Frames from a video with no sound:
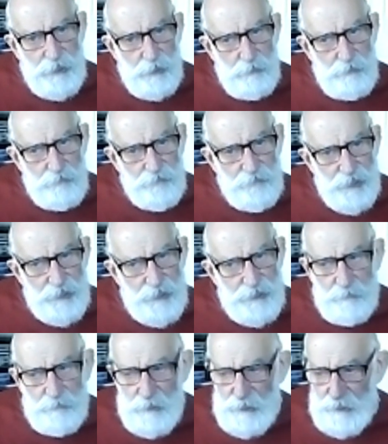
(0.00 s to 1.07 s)
don't
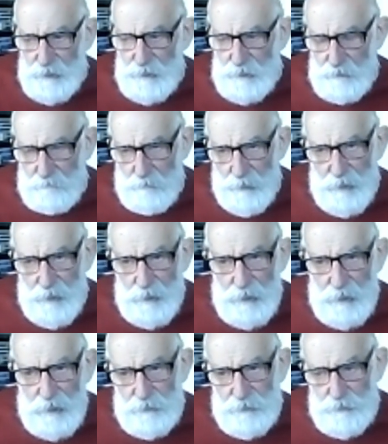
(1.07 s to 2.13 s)
fence me in.
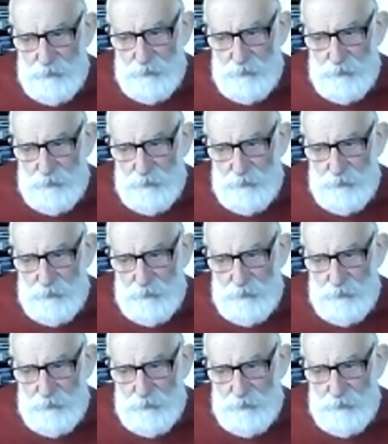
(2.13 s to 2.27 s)
And you